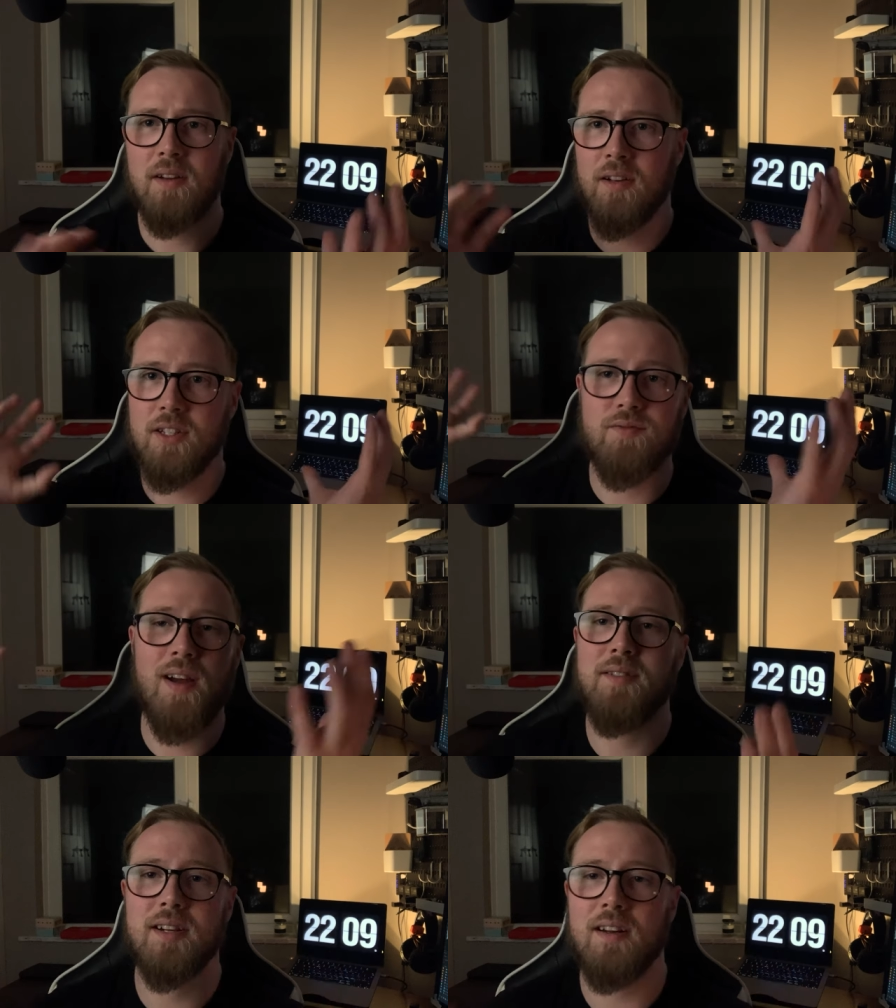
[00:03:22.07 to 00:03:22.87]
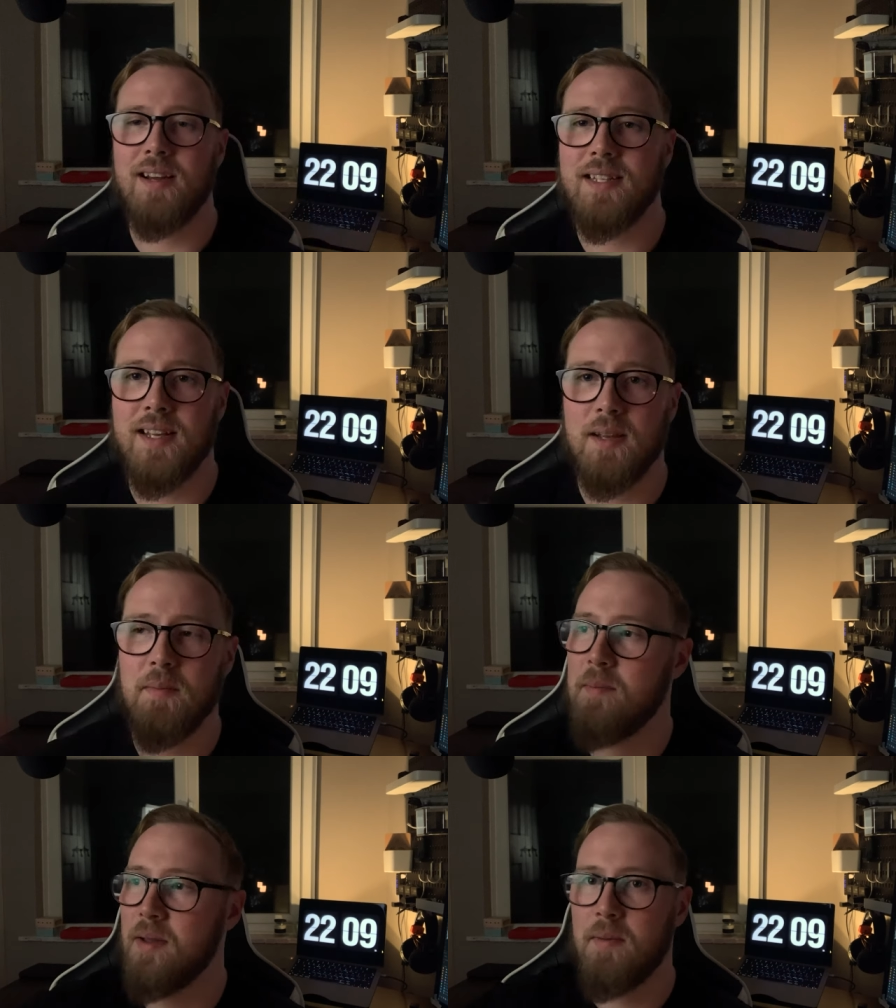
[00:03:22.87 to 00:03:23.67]
surrounding lighting,
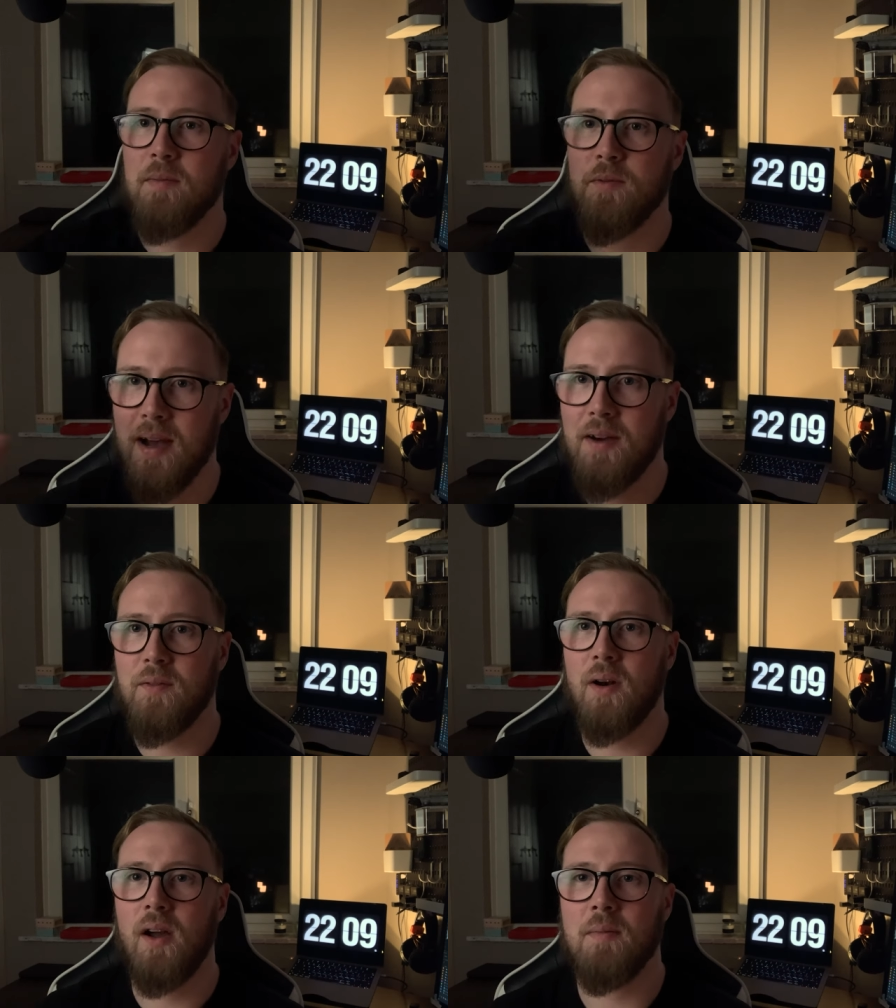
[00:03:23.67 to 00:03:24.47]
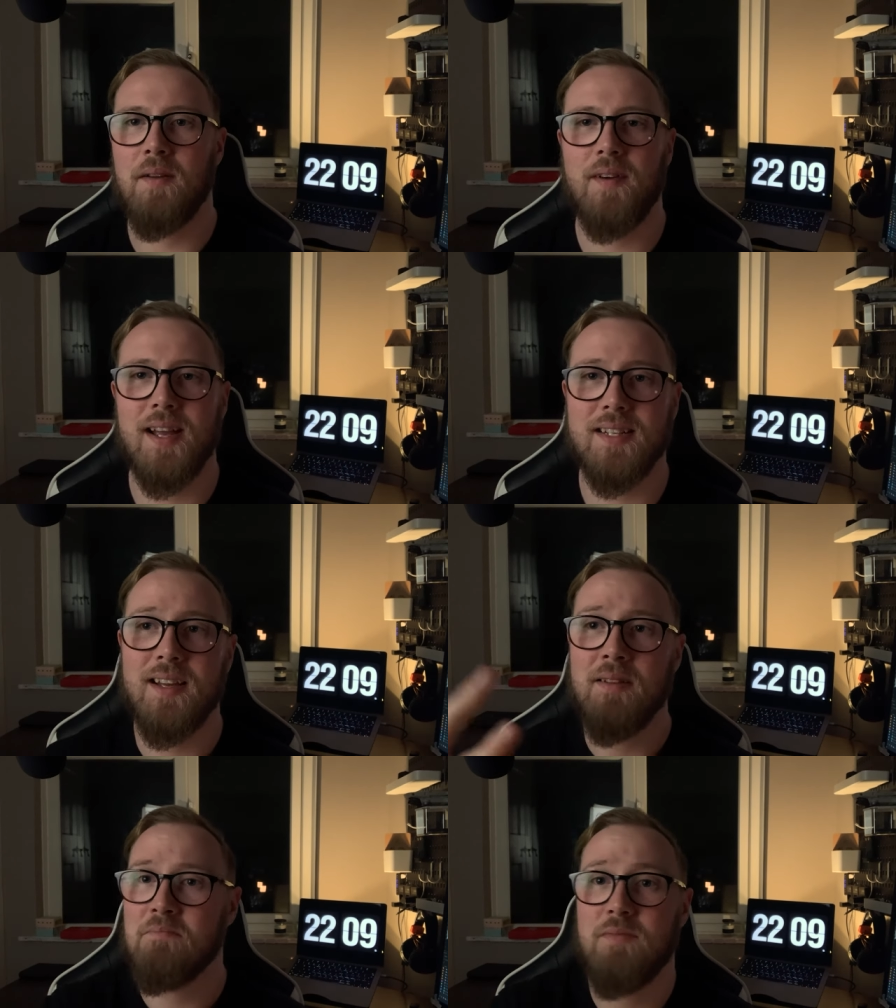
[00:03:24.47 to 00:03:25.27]
maybe a bit more powerful light on my face,
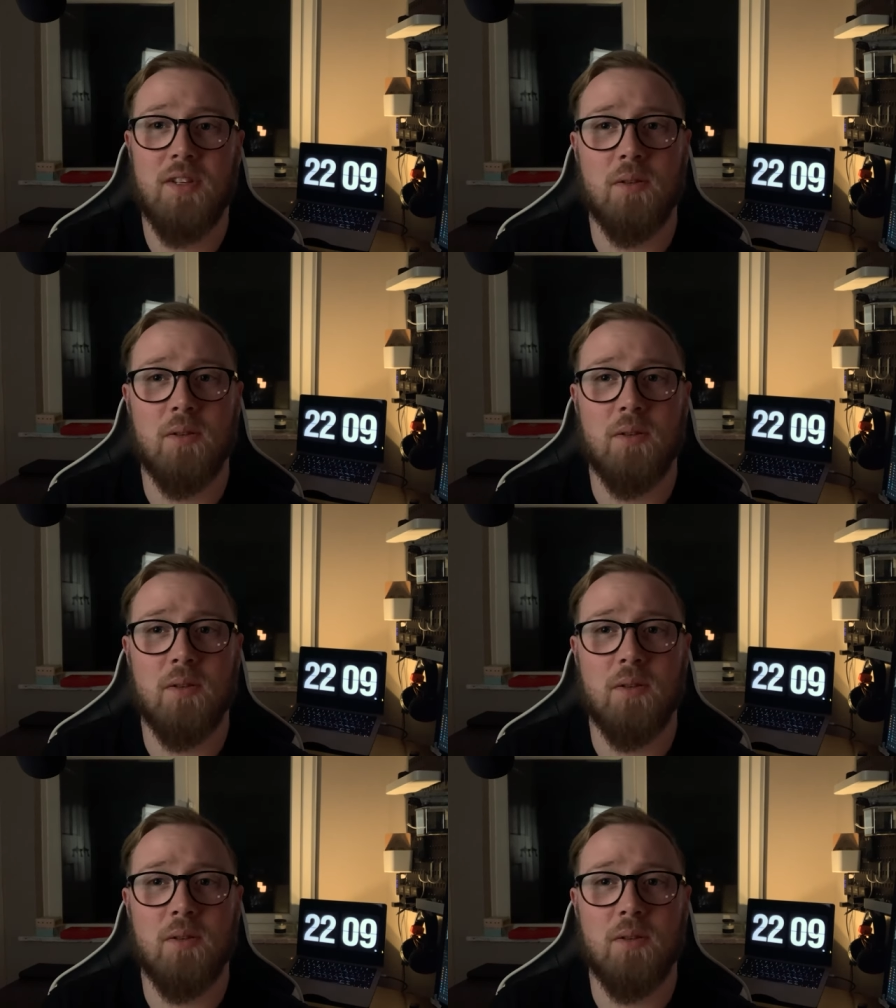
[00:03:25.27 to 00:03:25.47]
this